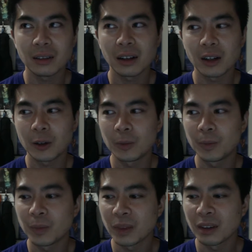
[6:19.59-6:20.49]

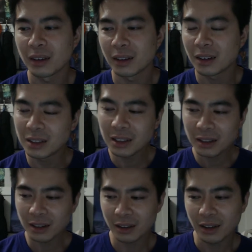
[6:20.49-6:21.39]
Because in
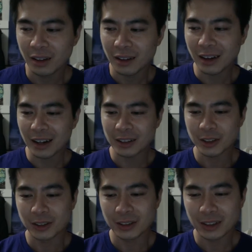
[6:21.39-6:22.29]
the
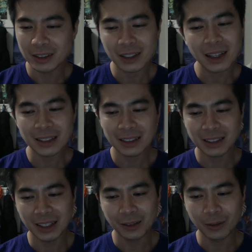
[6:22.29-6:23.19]
cartoon, there's a classic
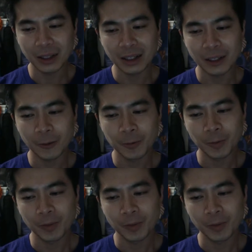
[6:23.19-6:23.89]
scene where